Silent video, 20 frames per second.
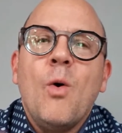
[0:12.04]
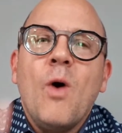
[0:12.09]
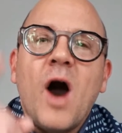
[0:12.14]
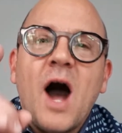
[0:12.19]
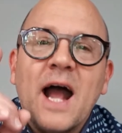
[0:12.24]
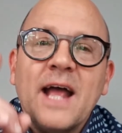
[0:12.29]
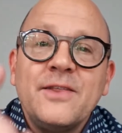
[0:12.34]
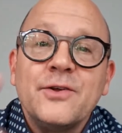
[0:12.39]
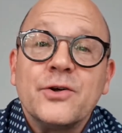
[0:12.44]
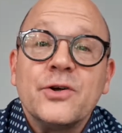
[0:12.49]

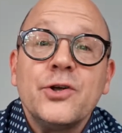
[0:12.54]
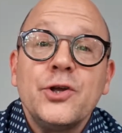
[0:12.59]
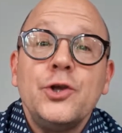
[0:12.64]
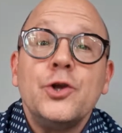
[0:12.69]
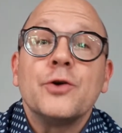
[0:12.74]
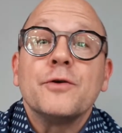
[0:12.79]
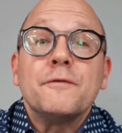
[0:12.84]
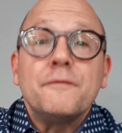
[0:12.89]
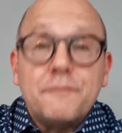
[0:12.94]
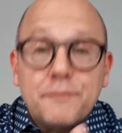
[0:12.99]
either
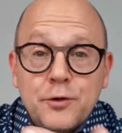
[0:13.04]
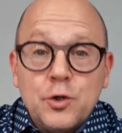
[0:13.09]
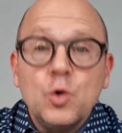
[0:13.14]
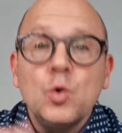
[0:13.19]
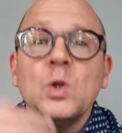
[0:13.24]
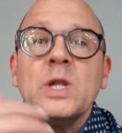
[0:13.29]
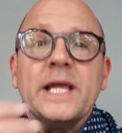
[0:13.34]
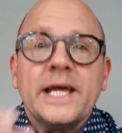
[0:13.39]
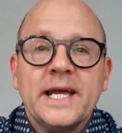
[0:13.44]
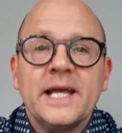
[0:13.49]
you're
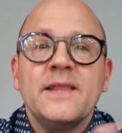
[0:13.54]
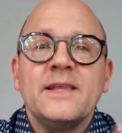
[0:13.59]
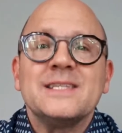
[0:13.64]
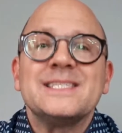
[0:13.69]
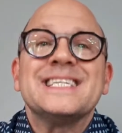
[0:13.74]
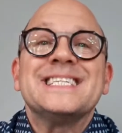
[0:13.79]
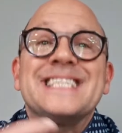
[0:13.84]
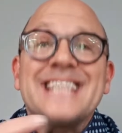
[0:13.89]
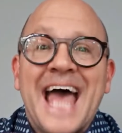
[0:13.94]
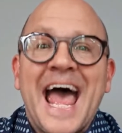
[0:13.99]
fueling this
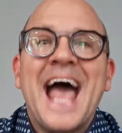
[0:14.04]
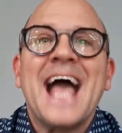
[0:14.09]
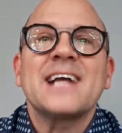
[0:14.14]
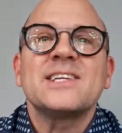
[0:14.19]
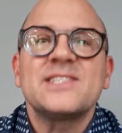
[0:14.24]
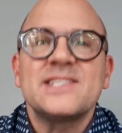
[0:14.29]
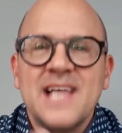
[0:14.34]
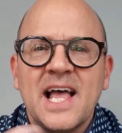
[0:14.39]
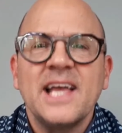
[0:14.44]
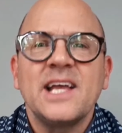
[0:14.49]
attack
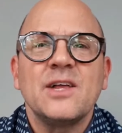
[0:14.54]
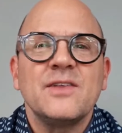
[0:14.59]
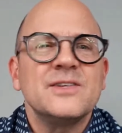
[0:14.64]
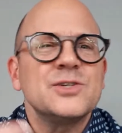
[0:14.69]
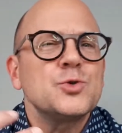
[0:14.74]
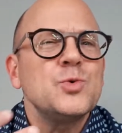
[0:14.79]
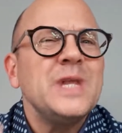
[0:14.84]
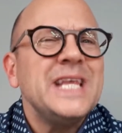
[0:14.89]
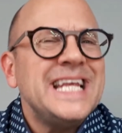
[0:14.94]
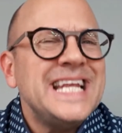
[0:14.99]
cycle,
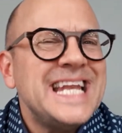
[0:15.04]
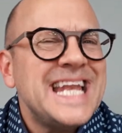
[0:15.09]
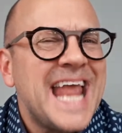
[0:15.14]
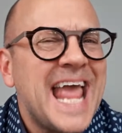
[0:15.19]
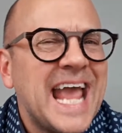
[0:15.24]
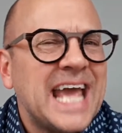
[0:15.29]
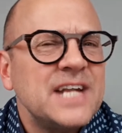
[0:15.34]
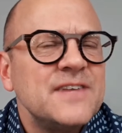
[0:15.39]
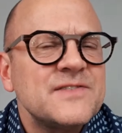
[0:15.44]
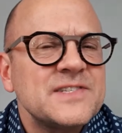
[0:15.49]
this really
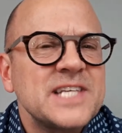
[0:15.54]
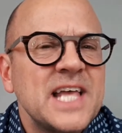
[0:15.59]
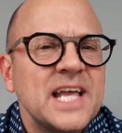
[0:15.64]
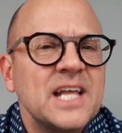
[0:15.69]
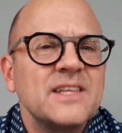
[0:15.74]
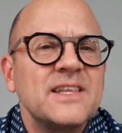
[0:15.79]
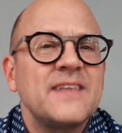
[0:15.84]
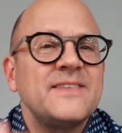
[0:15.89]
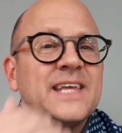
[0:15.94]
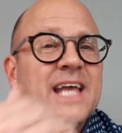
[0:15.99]
negative
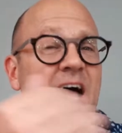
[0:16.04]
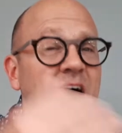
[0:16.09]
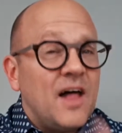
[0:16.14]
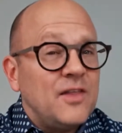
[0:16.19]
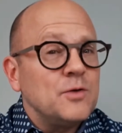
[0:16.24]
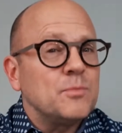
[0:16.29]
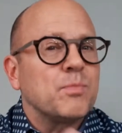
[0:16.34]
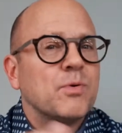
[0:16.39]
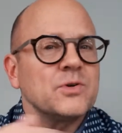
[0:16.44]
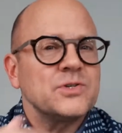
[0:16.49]
cycle that the
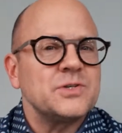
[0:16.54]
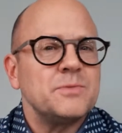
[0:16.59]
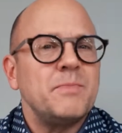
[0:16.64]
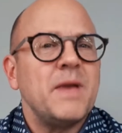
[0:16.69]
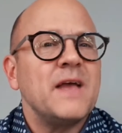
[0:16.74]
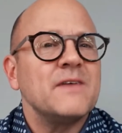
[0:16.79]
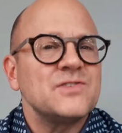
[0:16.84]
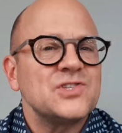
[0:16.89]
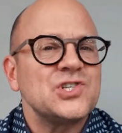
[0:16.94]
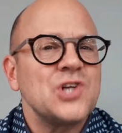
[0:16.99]
other person may
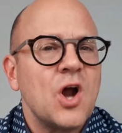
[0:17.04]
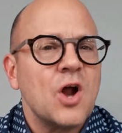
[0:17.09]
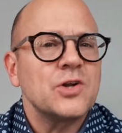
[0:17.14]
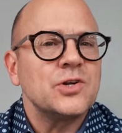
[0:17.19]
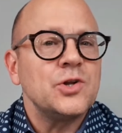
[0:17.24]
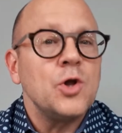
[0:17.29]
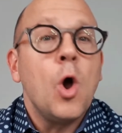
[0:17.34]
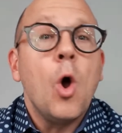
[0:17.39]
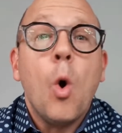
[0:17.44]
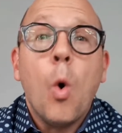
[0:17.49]
have
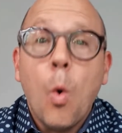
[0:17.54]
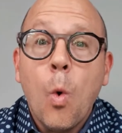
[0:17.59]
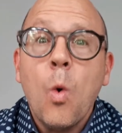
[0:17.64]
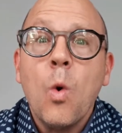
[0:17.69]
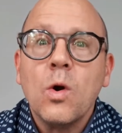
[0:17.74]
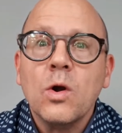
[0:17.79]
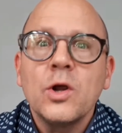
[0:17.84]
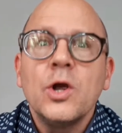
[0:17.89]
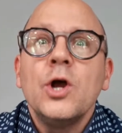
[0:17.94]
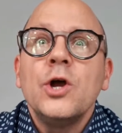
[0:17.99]
started,
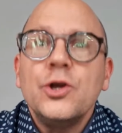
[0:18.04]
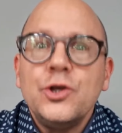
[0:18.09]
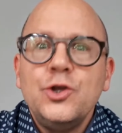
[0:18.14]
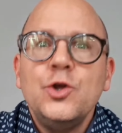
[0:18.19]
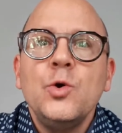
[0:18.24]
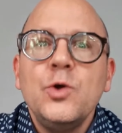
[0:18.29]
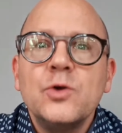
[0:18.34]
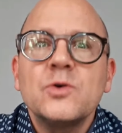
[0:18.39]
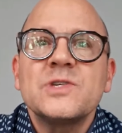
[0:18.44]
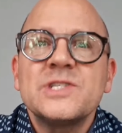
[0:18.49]
or you
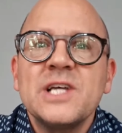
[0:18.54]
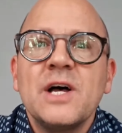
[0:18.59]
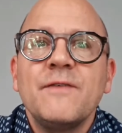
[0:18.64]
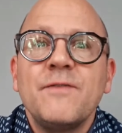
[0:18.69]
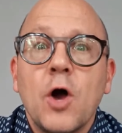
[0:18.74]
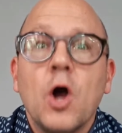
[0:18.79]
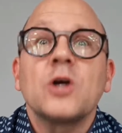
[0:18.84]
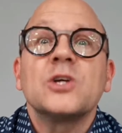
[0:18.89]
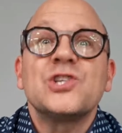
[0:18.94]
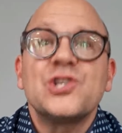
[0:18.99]
yourself
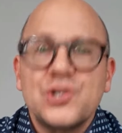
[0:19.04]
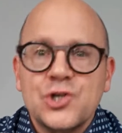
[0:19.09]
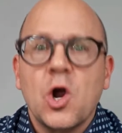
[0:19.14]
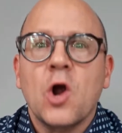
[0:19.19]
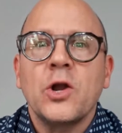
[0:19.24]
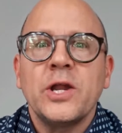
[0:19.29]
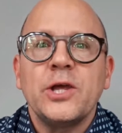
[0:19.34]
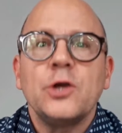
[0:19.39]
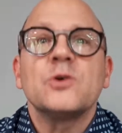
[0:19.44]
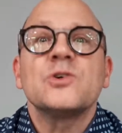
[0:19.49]
are
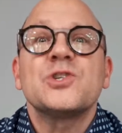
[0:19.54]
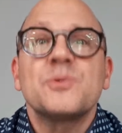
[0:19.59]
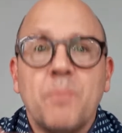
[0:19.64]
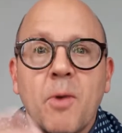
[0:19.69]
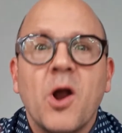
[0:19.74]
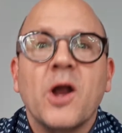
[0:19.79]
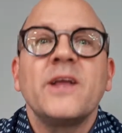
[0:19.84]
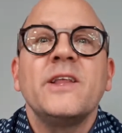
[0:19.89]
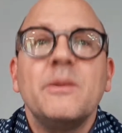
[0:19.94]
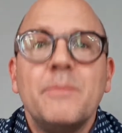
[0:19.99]
starting, you're
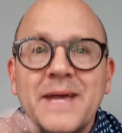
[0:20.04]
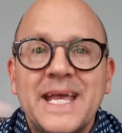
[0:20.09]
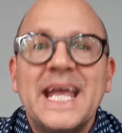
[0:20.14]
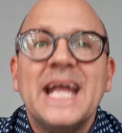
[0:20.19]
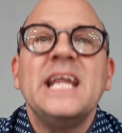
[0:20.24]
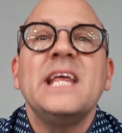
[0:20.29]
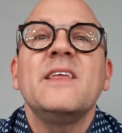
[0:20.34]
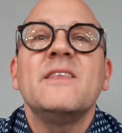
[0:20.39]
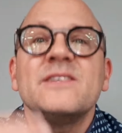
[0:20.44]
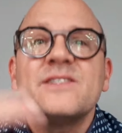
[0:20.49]
sparking the
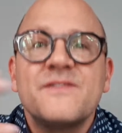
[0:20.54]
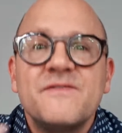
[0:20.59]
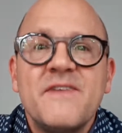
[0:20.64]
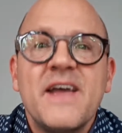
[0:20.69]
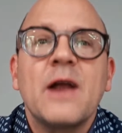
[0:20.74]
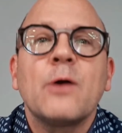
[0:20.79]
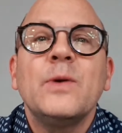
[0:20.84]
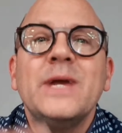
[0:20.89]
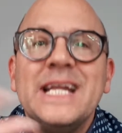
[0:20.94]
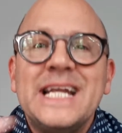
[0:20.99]
beginning of this
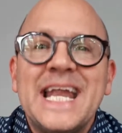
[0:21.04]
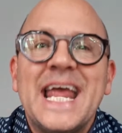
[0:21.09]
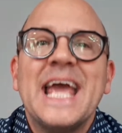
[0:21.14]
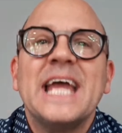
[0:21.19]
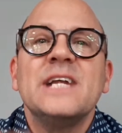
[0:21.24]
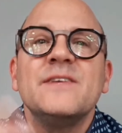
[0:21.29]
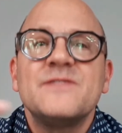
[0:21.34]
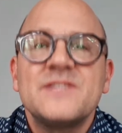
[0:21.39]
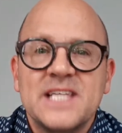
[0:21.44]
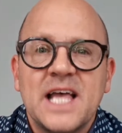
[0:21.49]
very
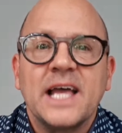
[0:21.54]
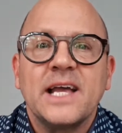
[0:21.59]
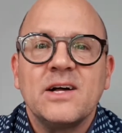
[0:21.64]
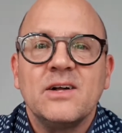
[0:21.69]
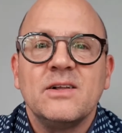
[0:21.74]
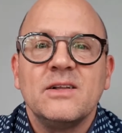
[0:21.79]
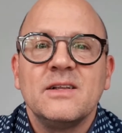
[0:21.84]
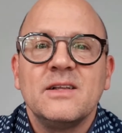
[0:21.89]
negative cycle.